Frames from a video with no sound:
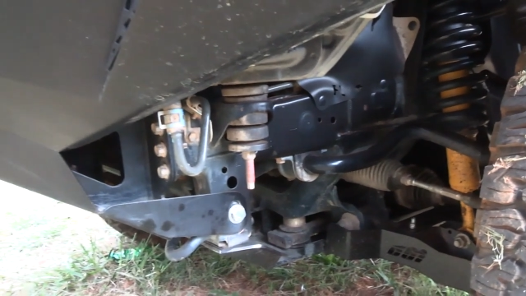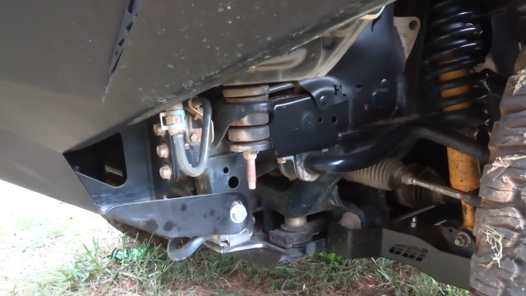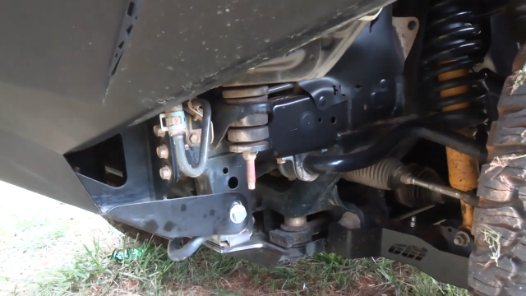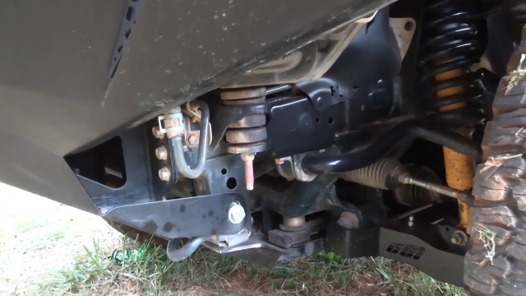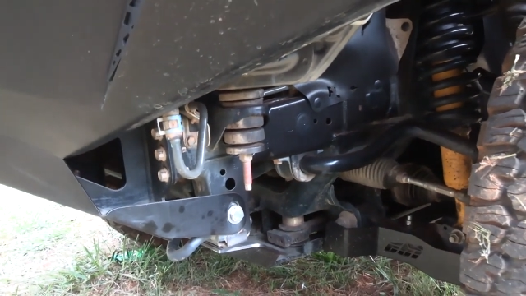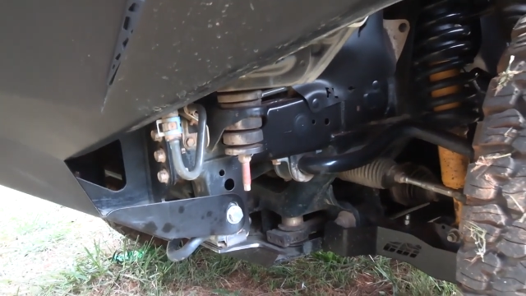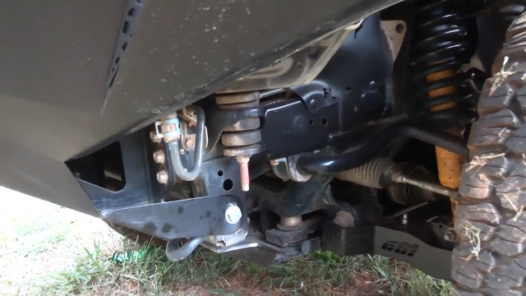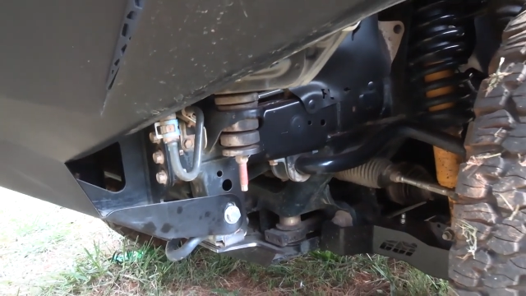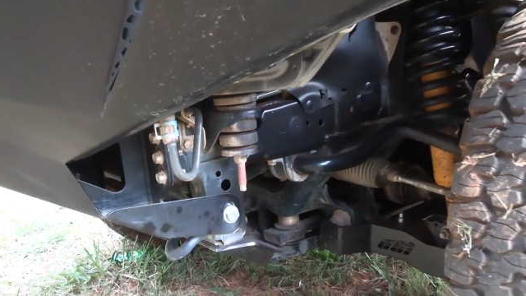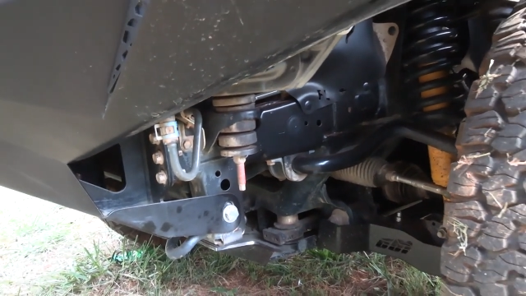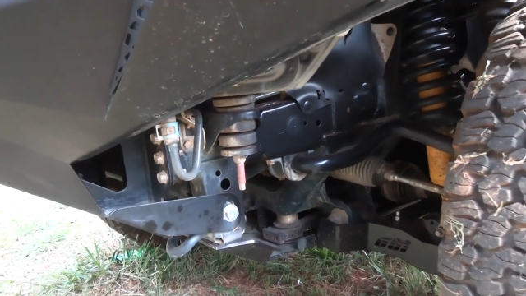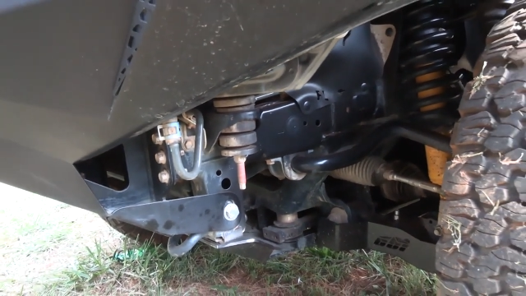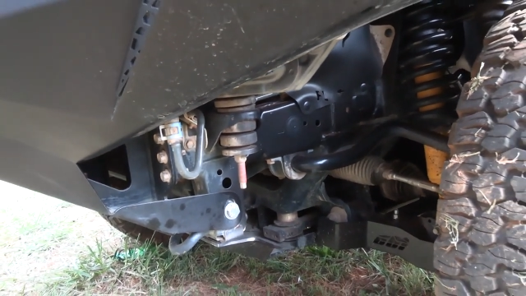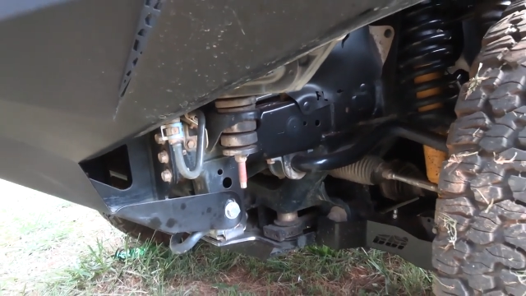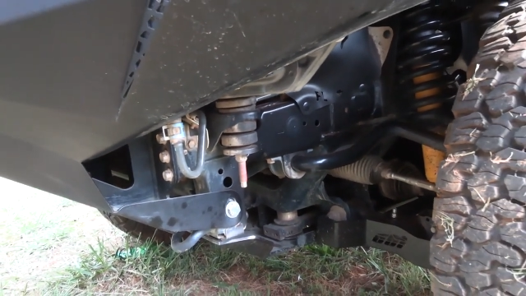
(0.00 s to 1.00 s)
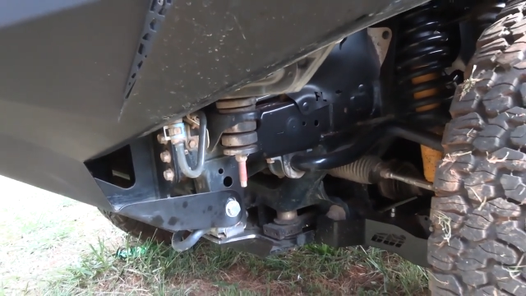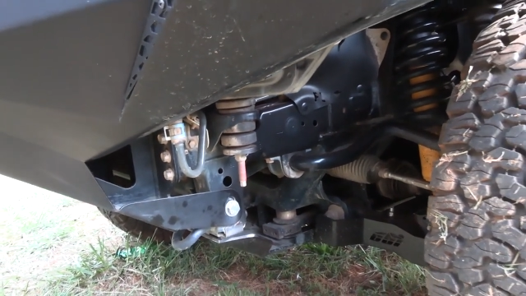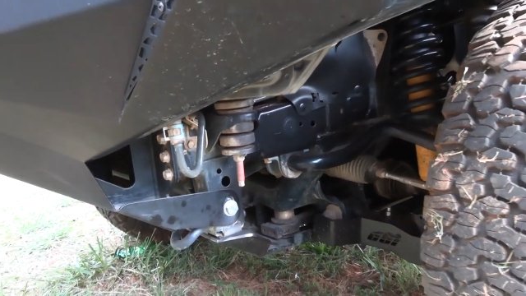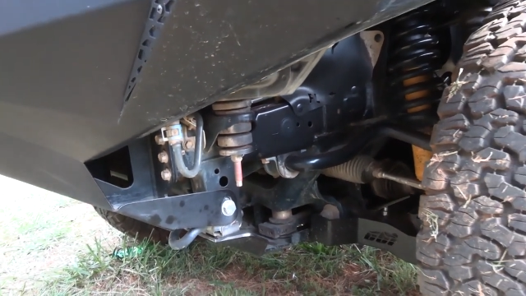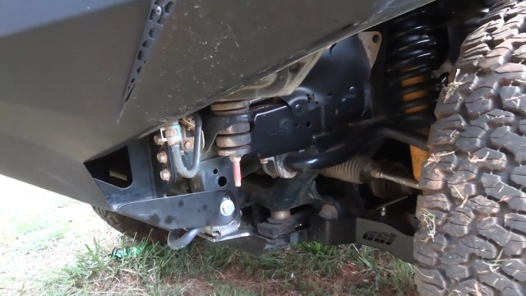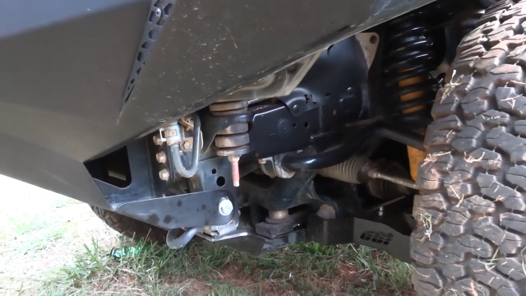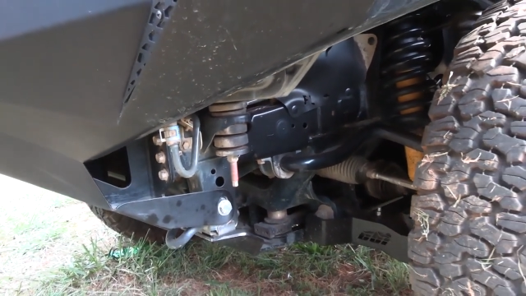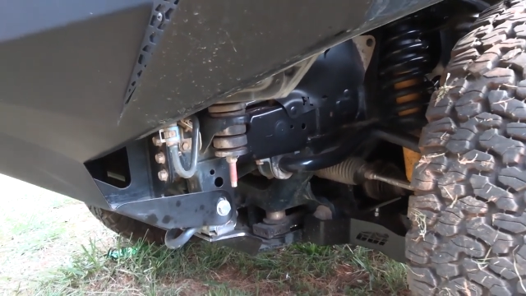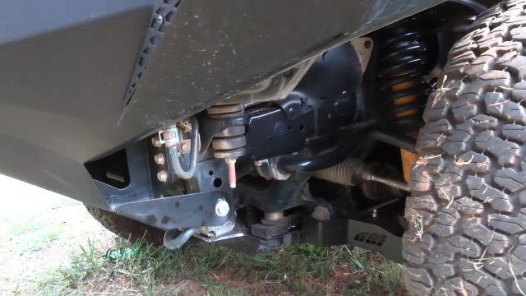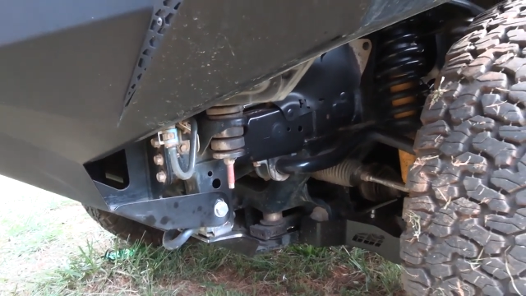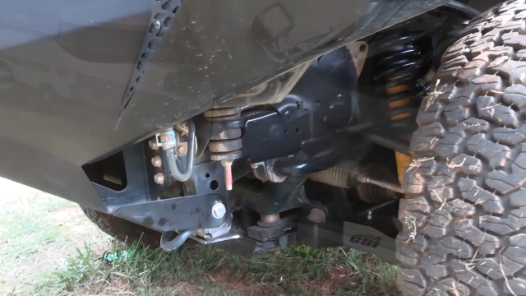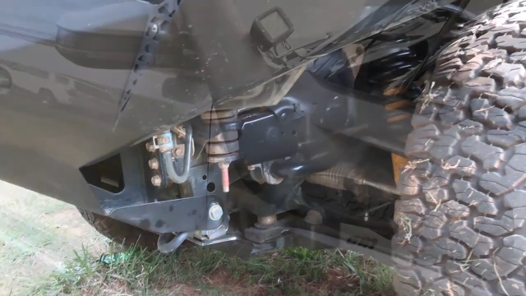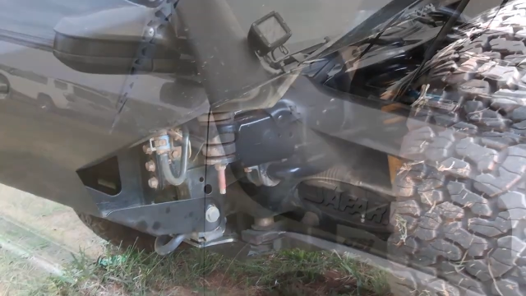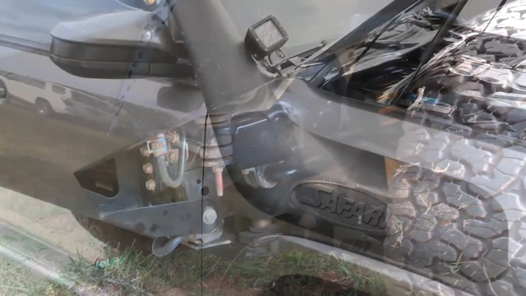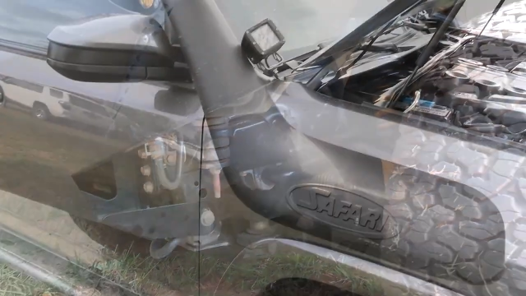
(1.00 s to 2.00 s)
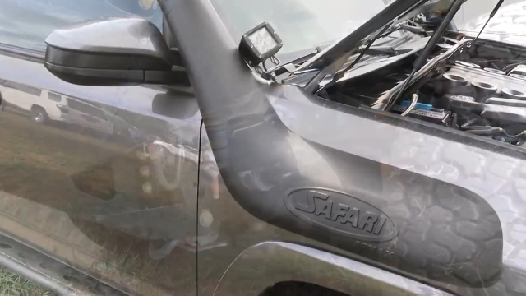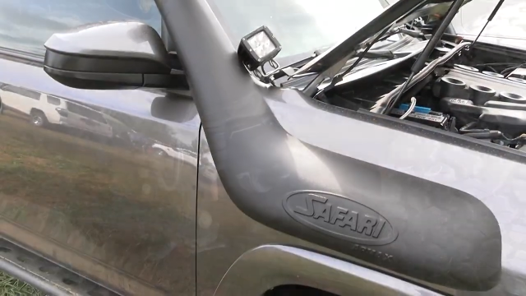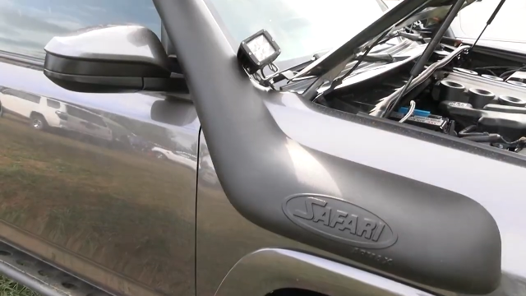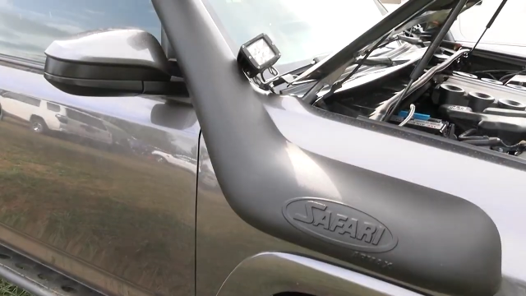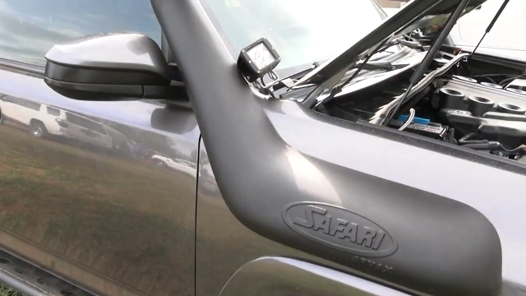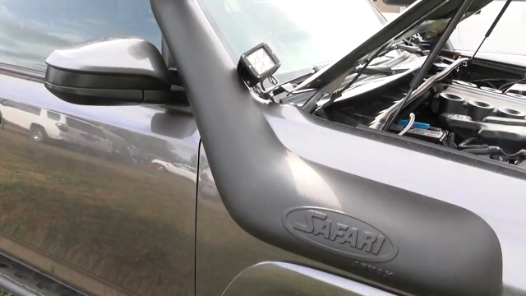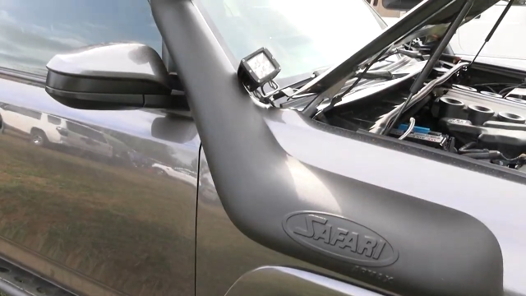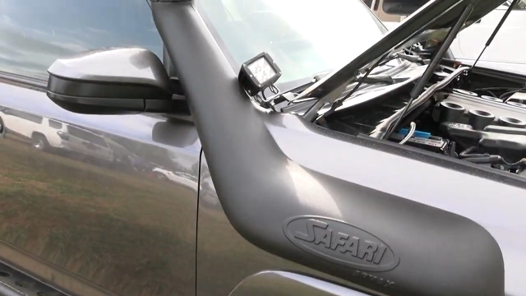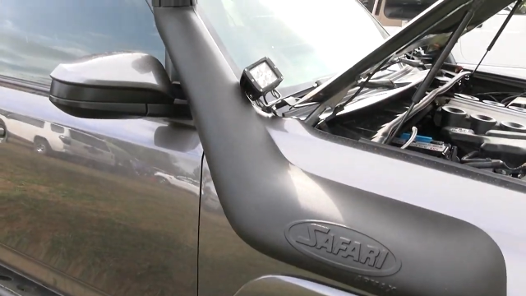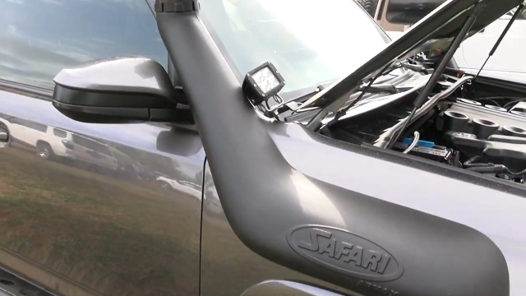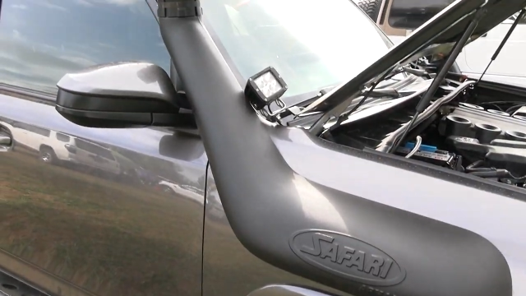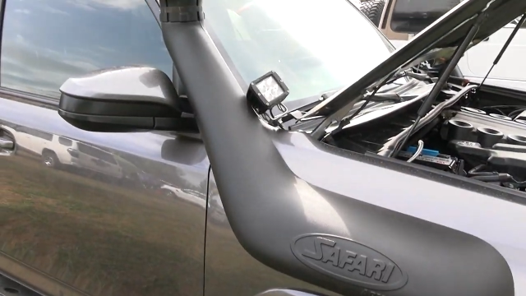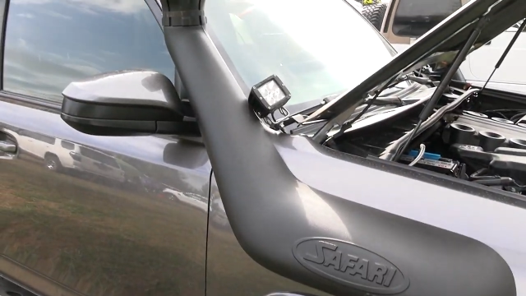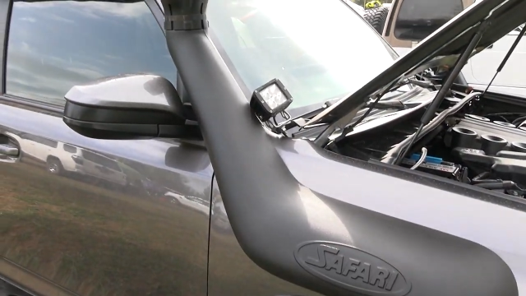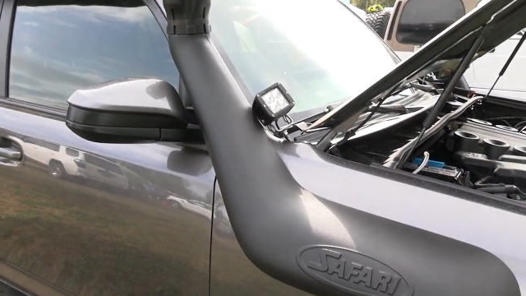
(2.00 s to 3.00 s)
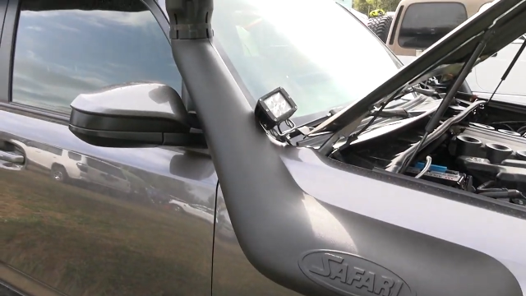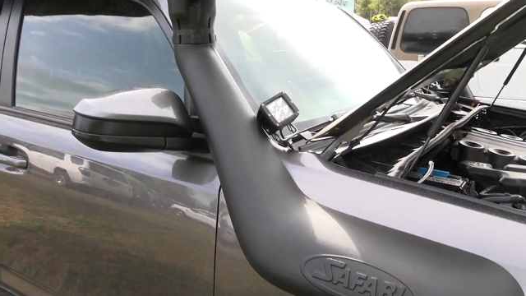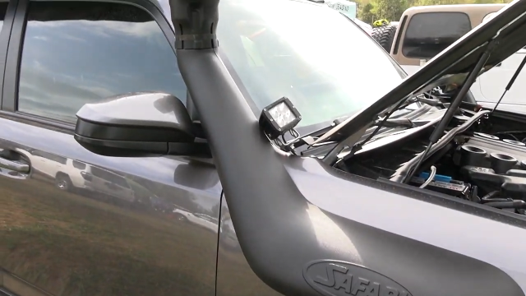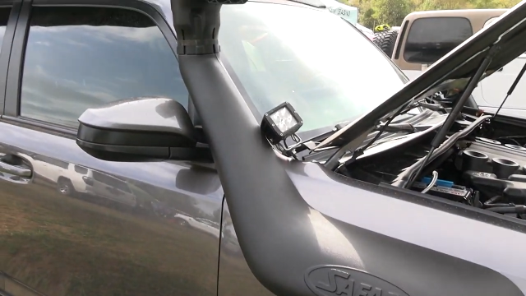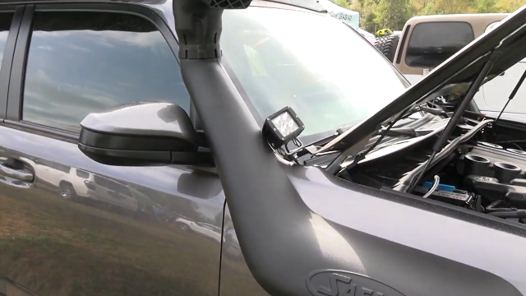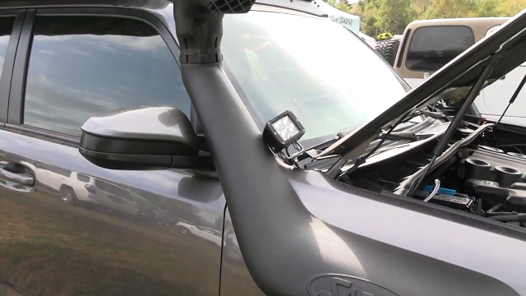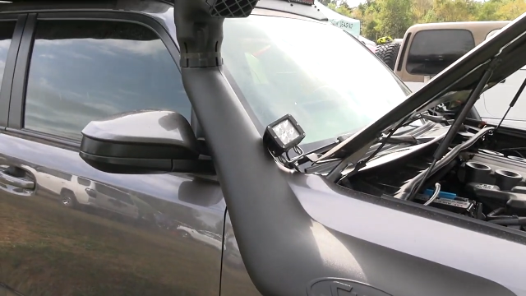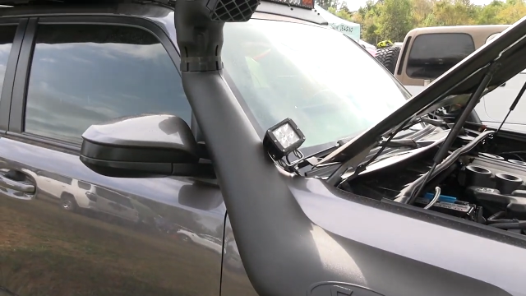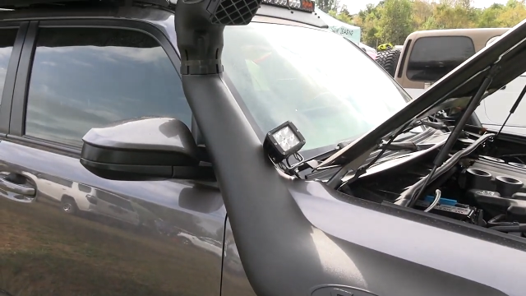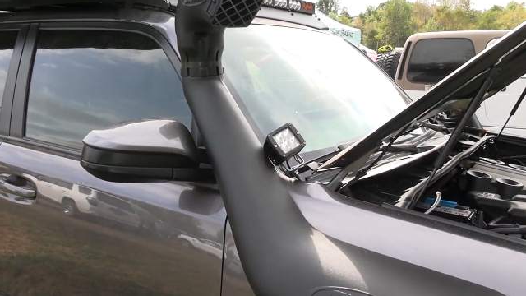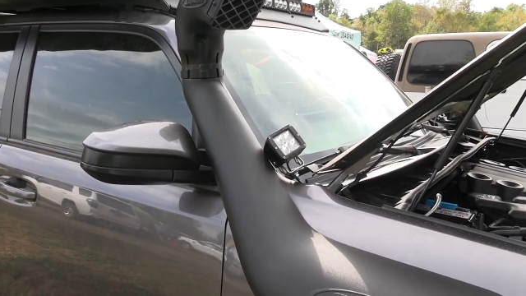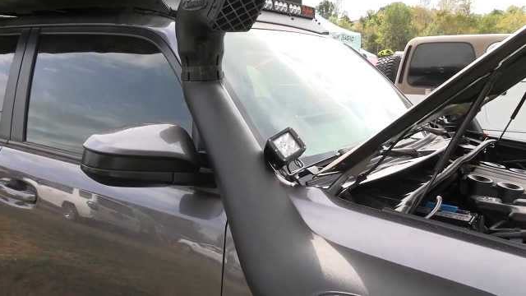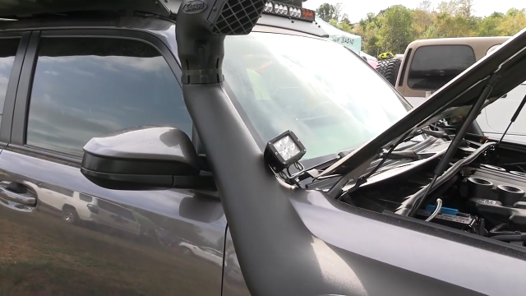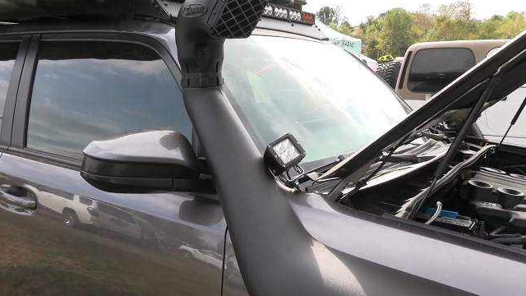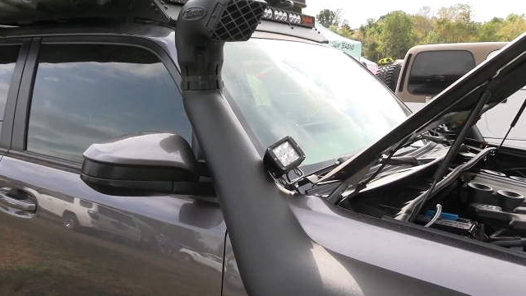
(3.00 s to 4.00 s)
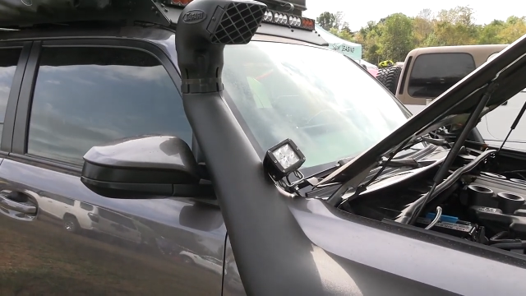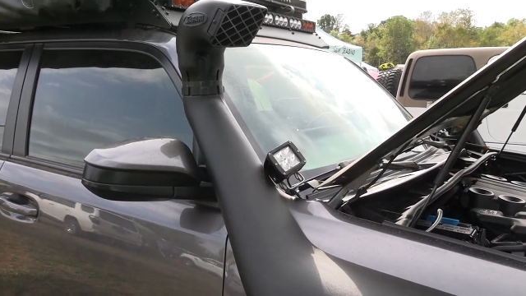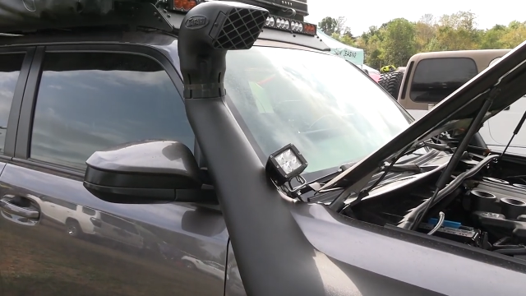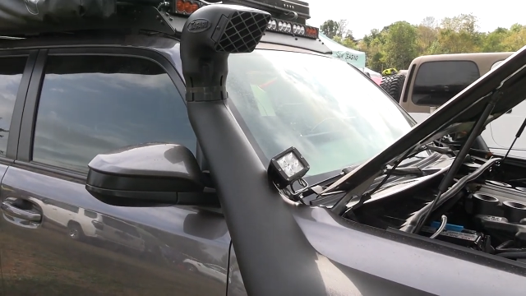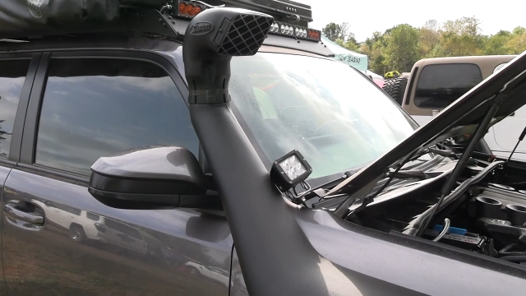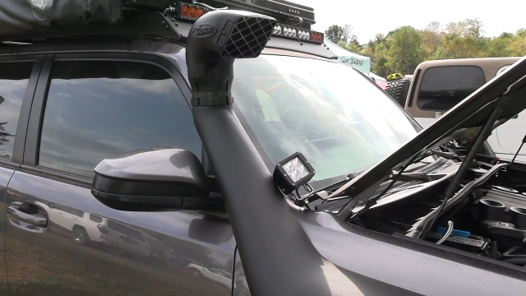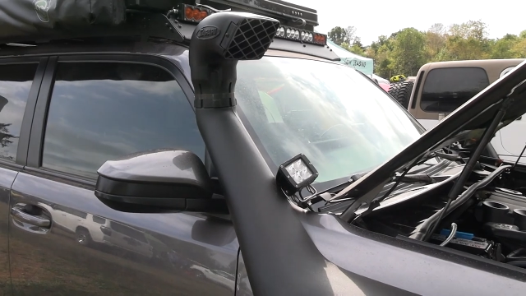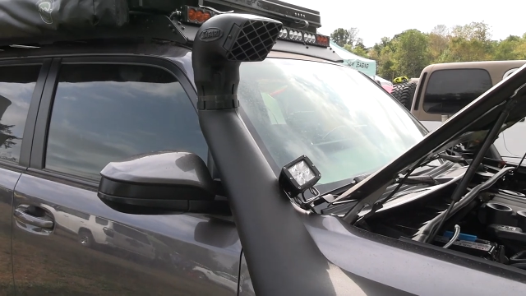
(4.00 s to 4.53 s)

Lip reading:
[unreadable: no face in view]